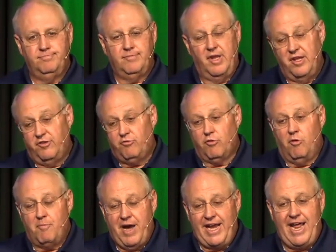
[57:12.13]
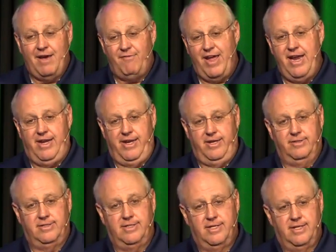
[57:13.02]
Israel might have eighty.
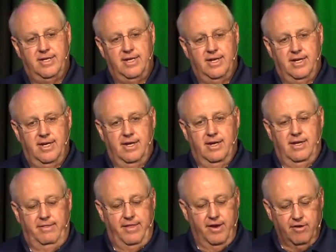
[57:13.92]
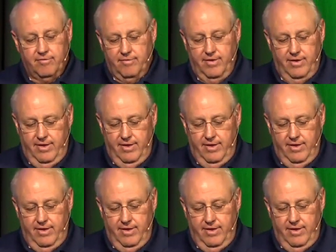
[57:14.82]
They're,